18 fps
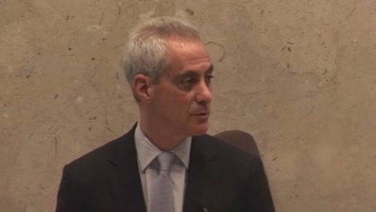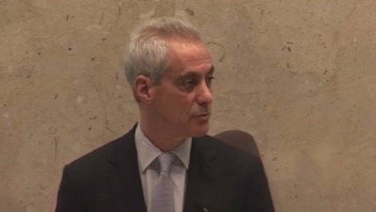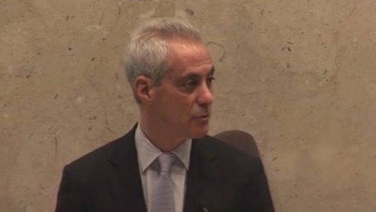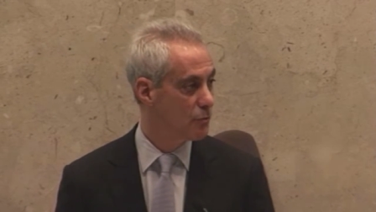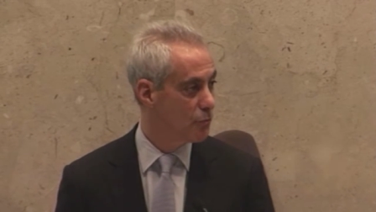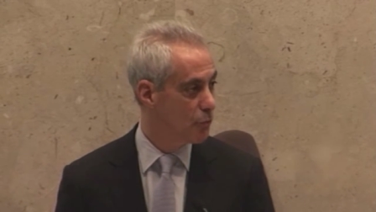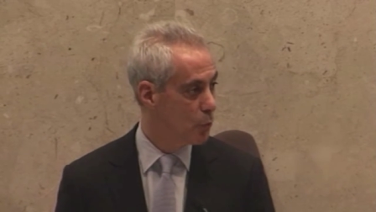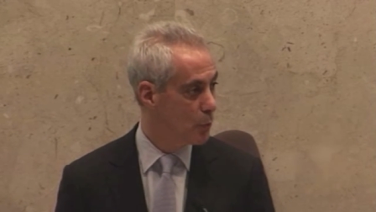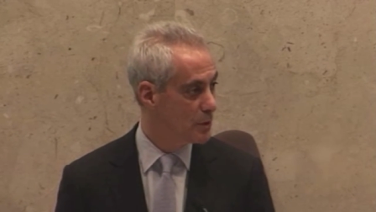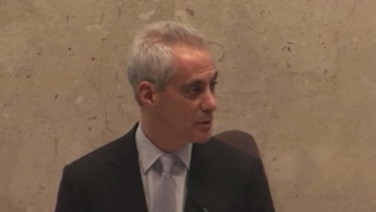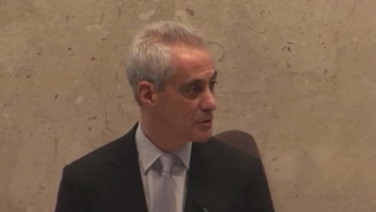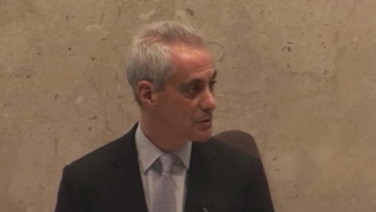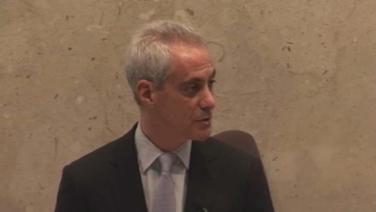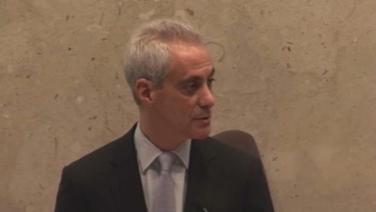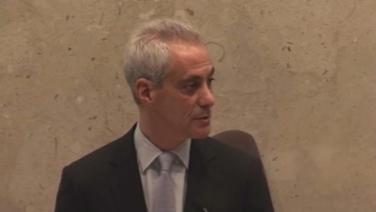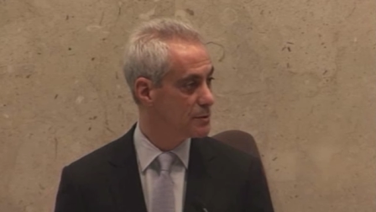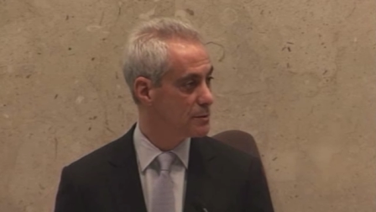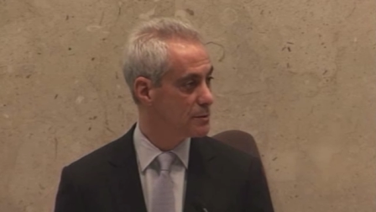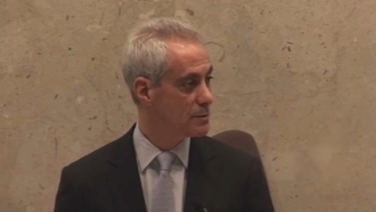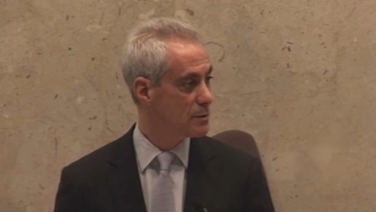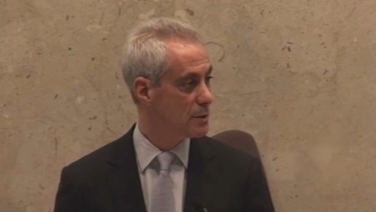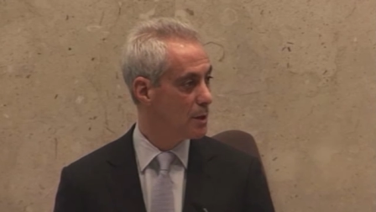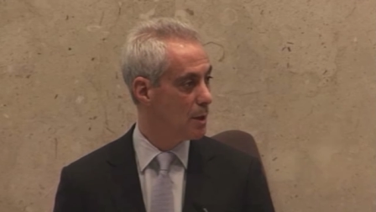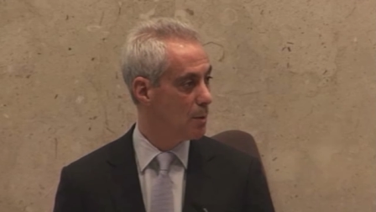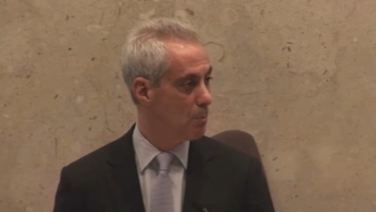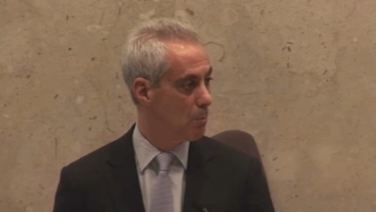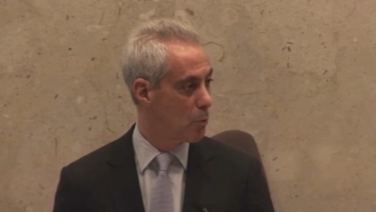is a voice,
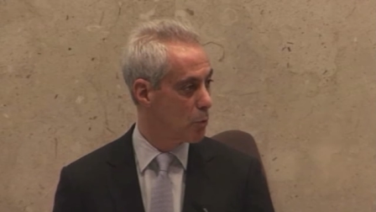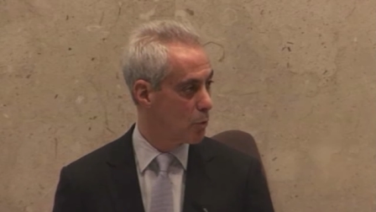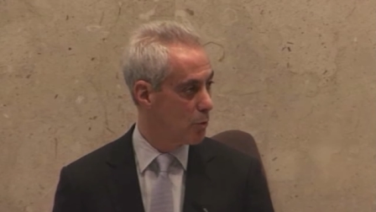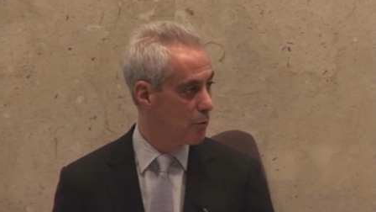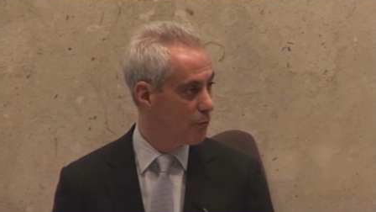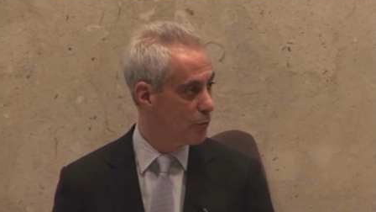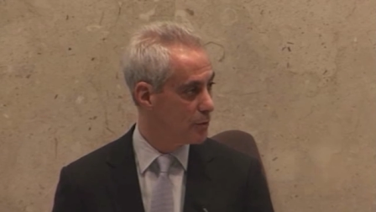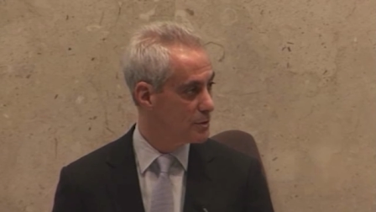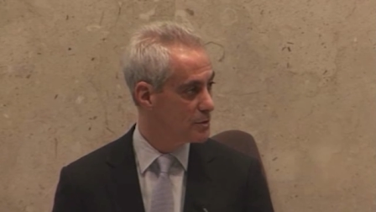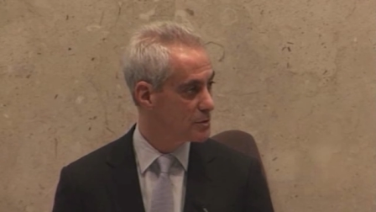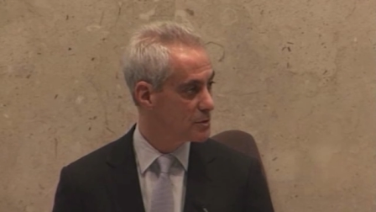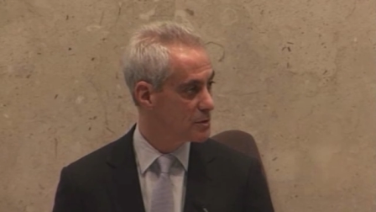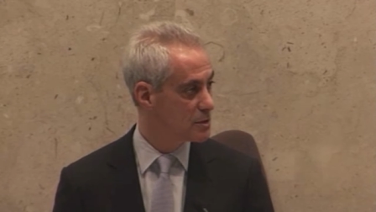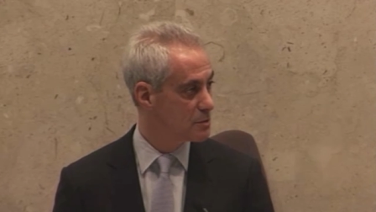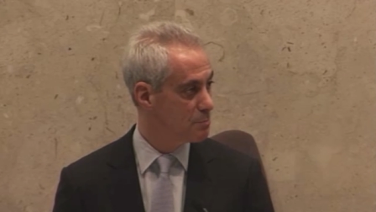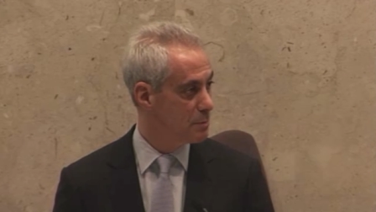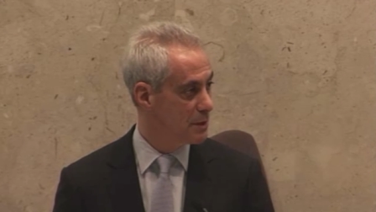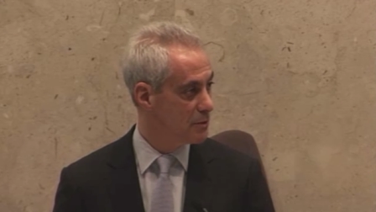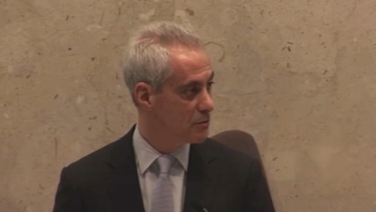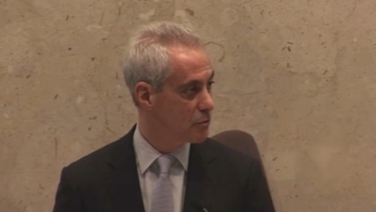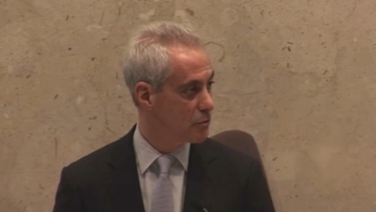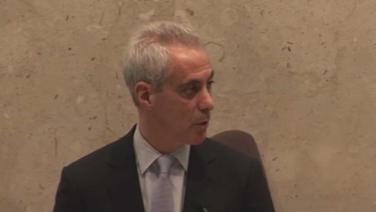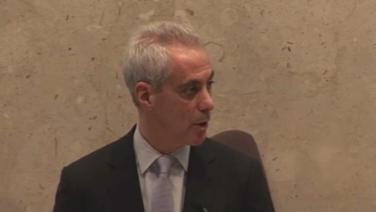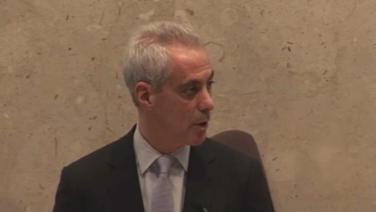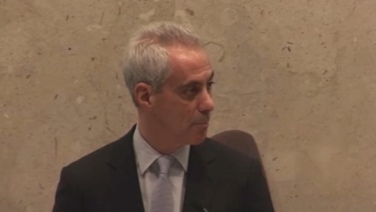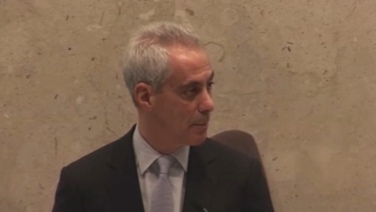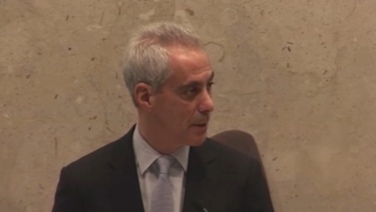a moral voice that speaks
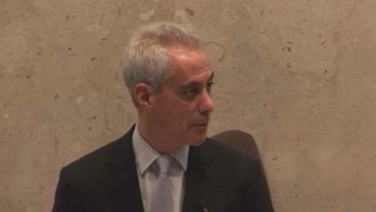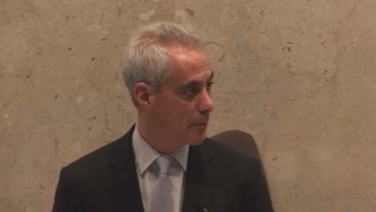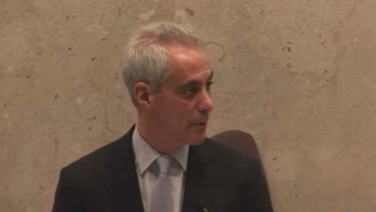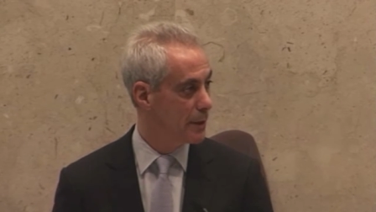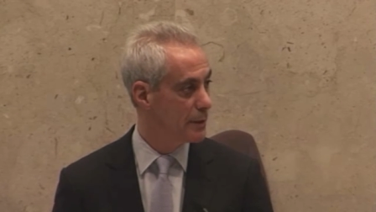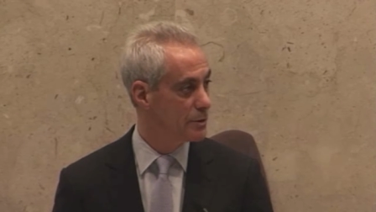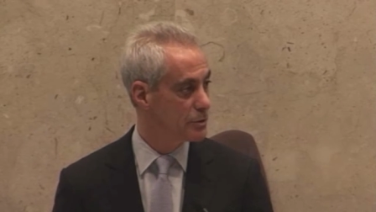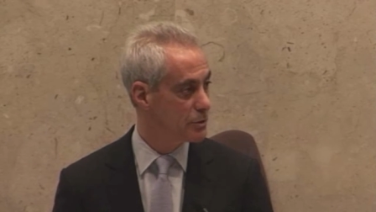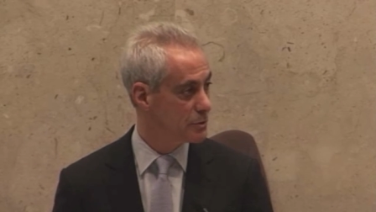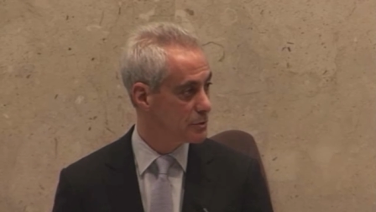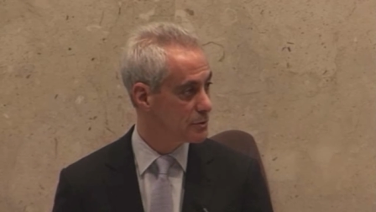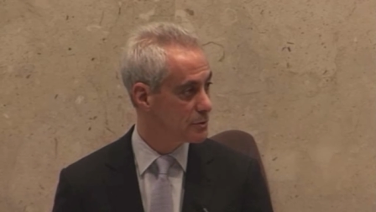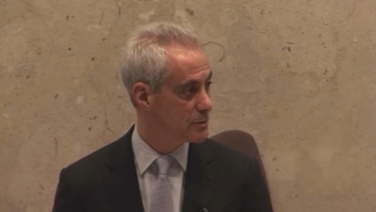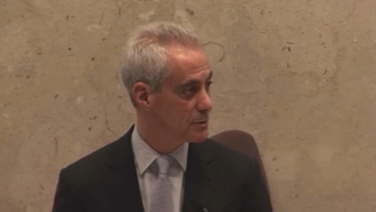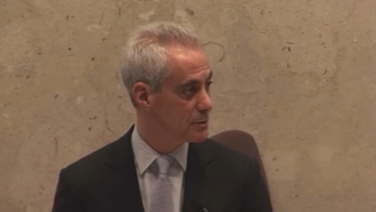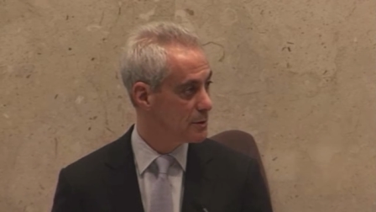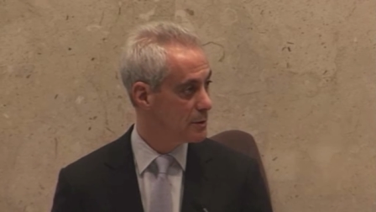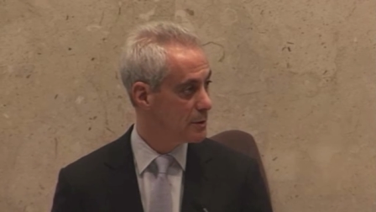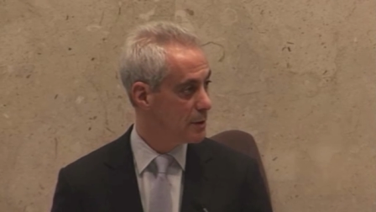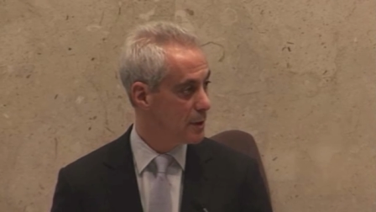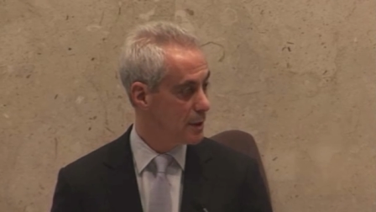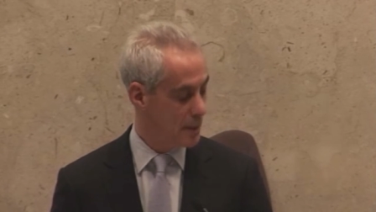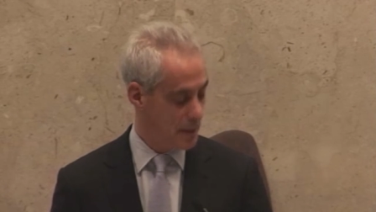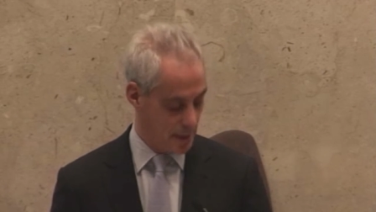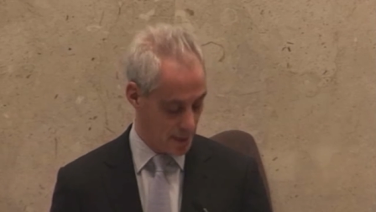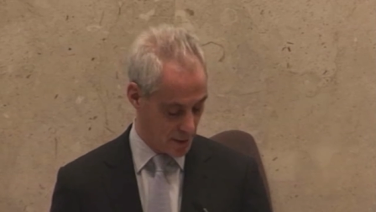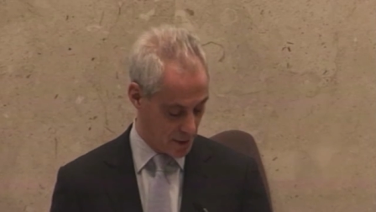to our better angels.
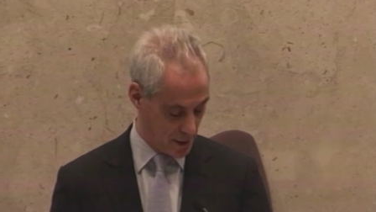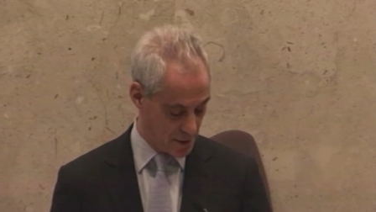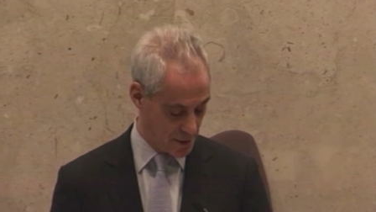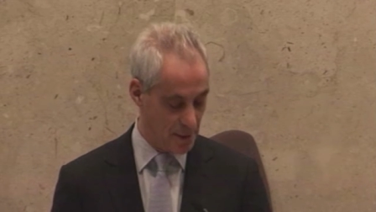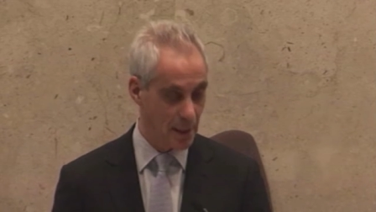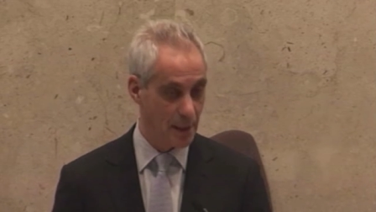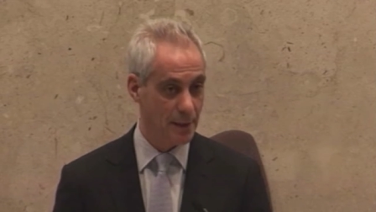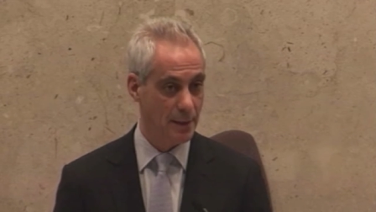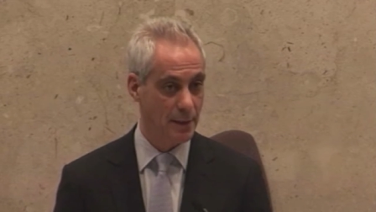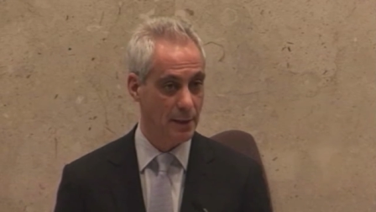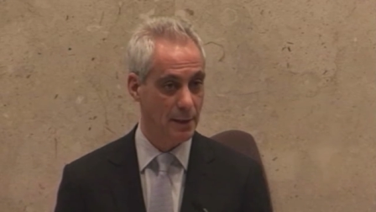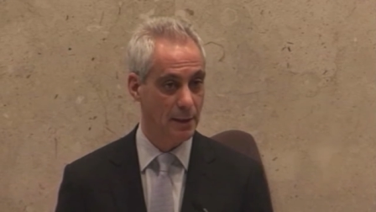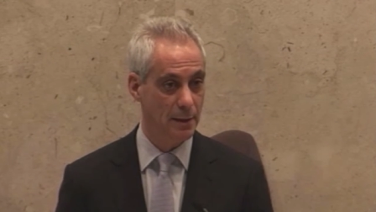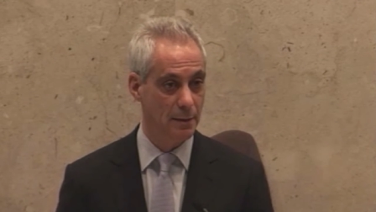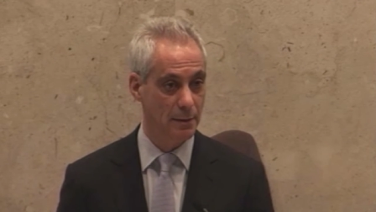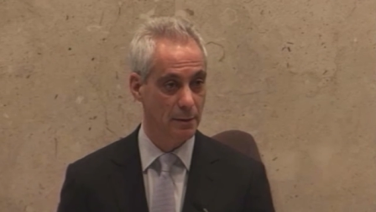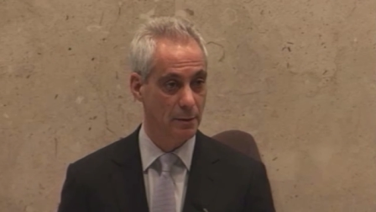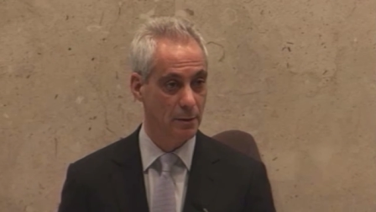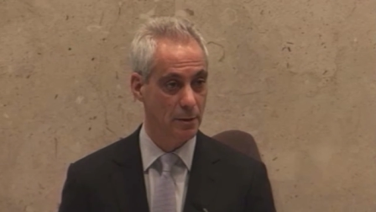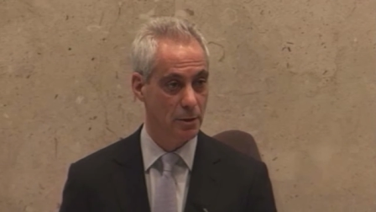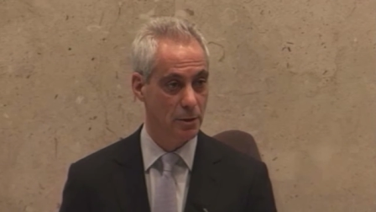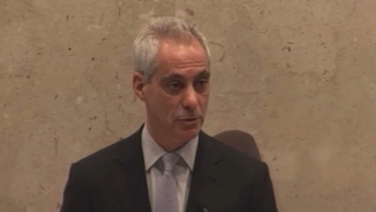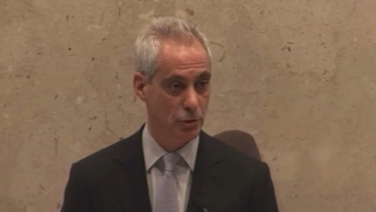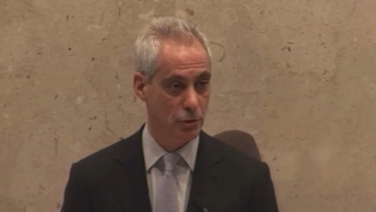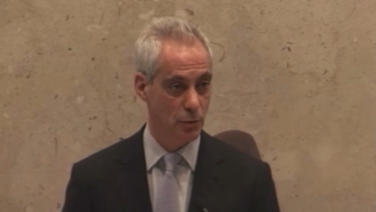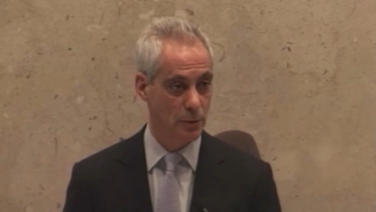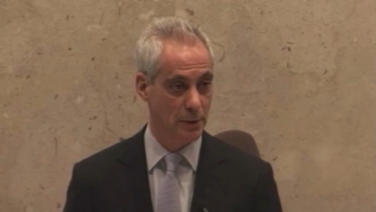And it does not need
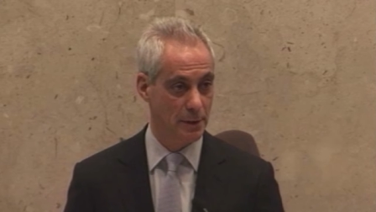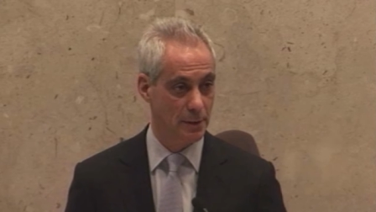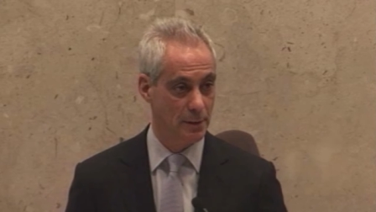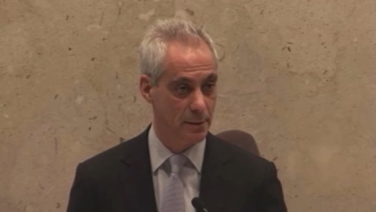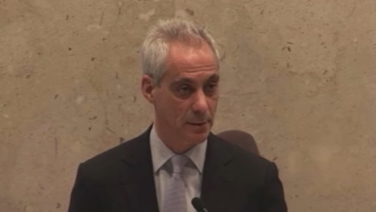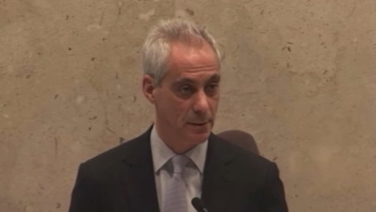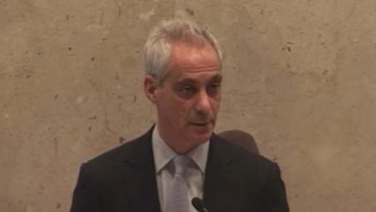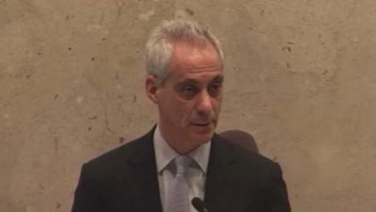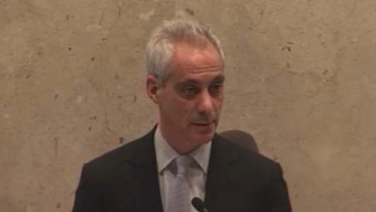cajoling.